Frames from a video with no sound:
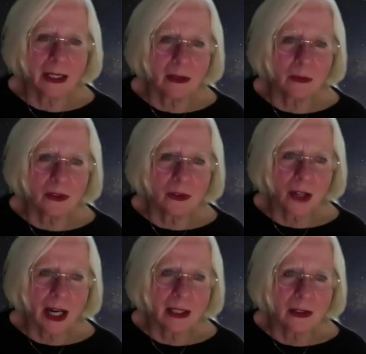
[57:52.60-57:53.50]
It was
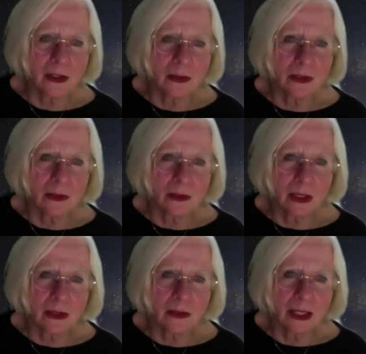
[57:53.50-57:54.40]
strange.
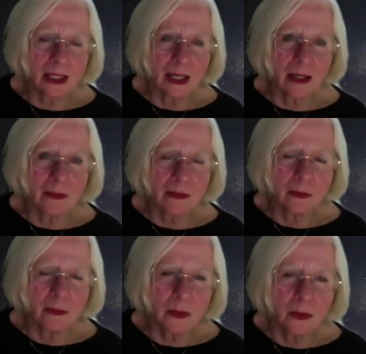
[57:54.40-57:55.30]
It's like I've
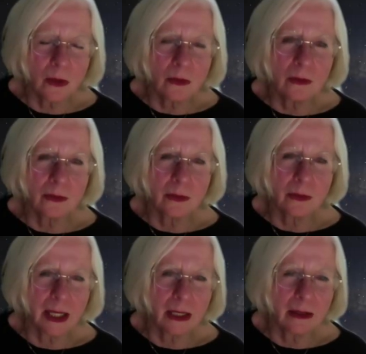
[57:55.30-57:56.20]
moved on from
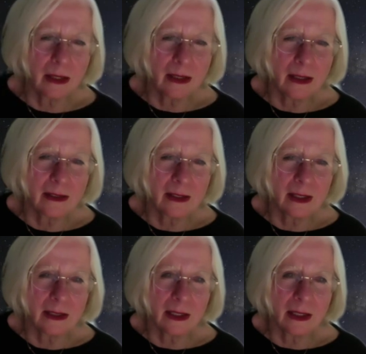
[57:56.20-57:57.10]
there
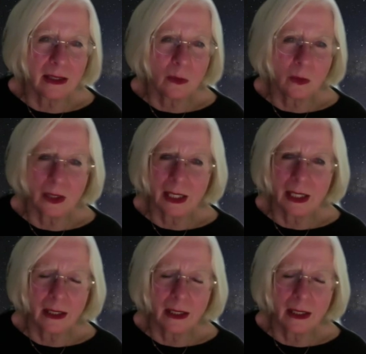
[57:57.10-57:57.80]
in a way.